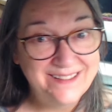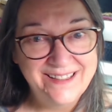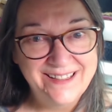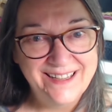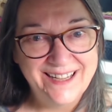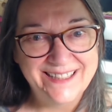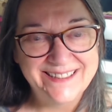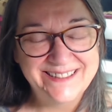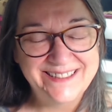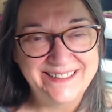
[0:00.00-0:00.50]

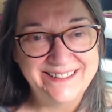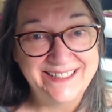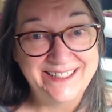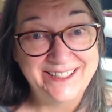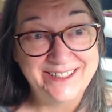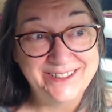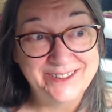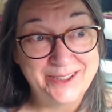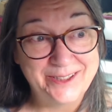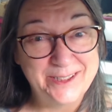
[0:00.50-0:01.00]
and
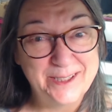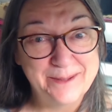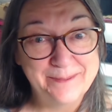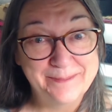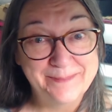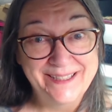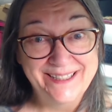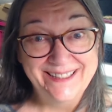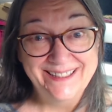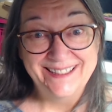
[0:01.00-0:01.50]
sending it to
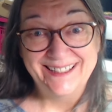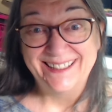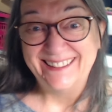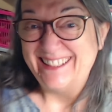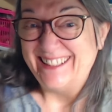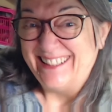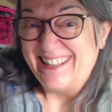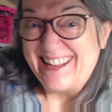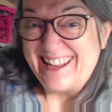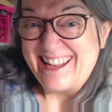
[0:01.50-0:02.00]
them and
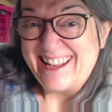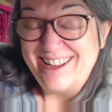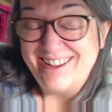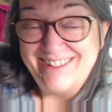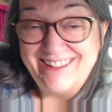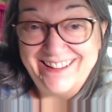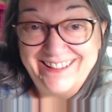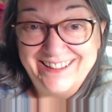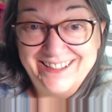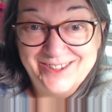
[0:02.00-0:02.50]
then
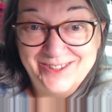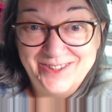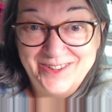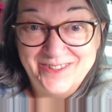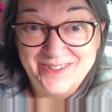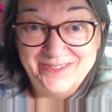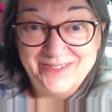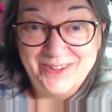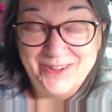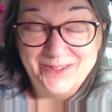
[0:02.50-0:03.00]
you get the joy
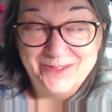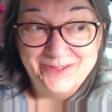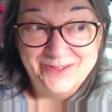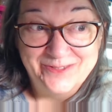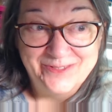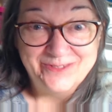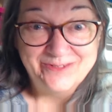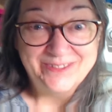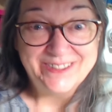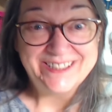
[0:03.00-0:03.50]
of, of
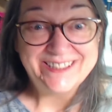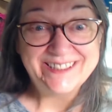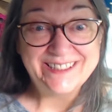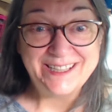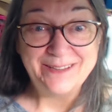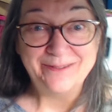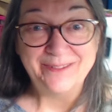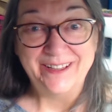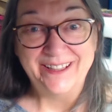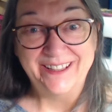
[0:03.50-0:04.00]

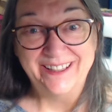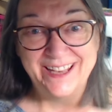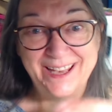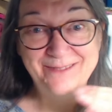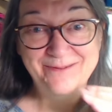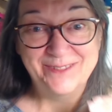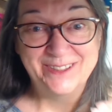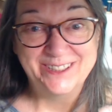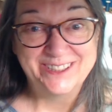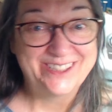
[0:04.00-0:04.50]
receiving
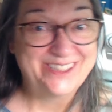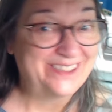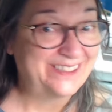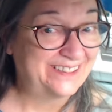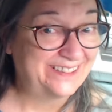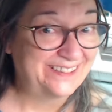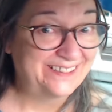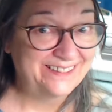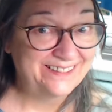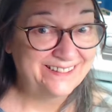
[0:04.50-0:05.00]
in
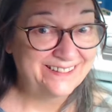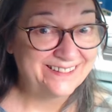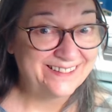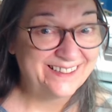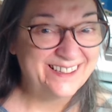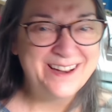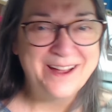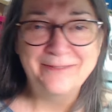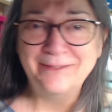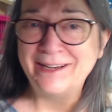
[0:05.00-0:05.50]
return
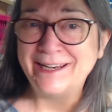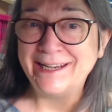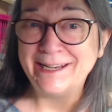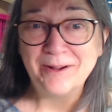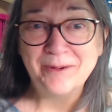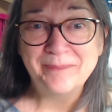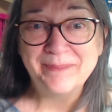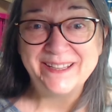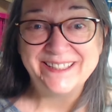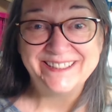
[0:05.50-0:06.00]
a lovely
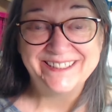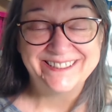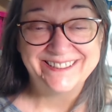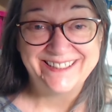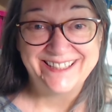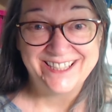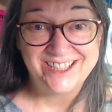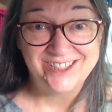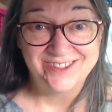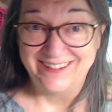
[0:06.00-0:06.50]
little piece of
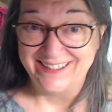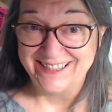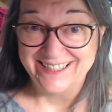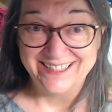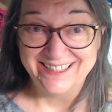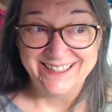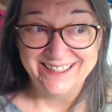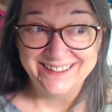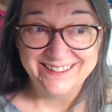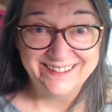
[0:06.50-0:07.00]
stitchery
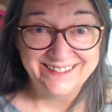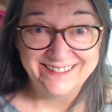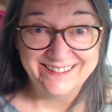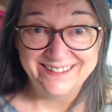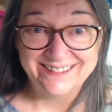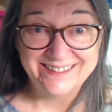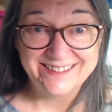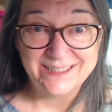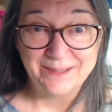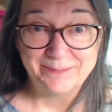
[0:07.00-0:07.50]
that
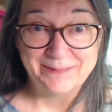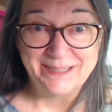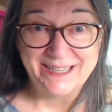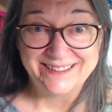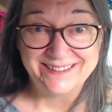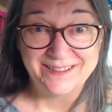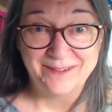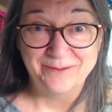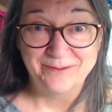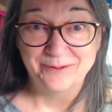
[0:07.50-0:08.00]
someone
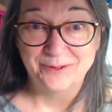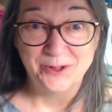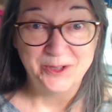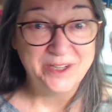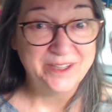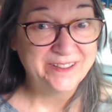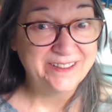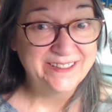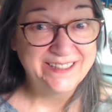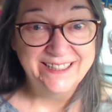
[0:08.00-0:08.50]
has done for
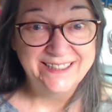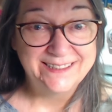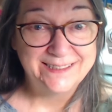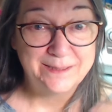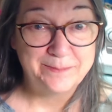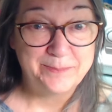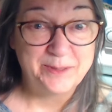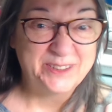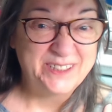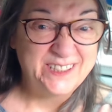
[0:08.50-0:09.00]
you.
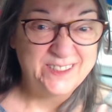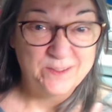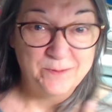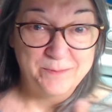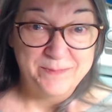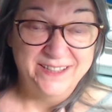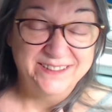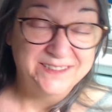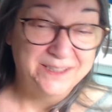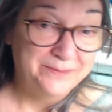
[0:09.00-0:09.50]
To be honest
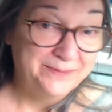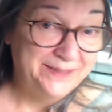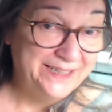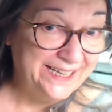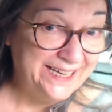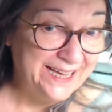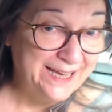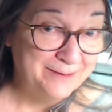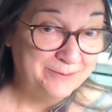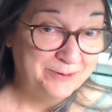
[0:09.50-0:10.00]
with me, I don't really
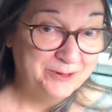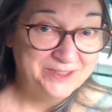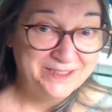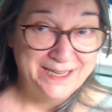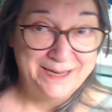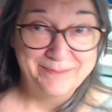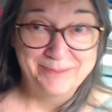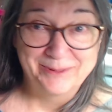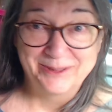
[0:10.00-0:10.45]
care what shape or